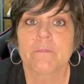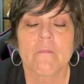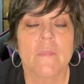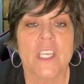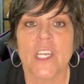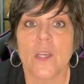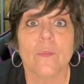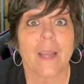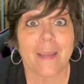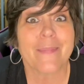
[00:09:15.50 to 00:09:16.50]

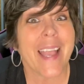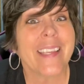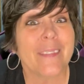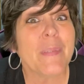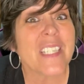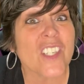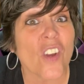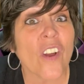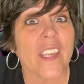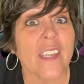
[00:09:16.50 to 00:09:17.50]
I can be
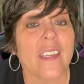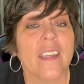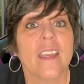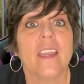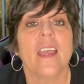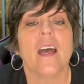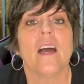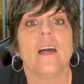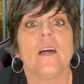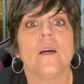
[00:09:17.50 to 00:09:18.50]
snarky.
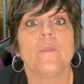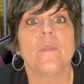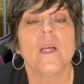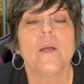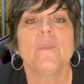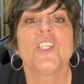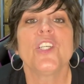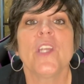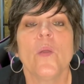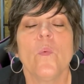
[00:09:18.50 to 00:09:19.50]
But you
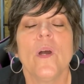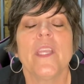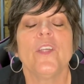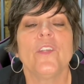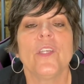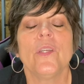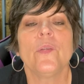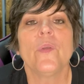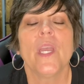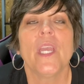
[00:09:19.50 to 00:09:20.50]
know what you do?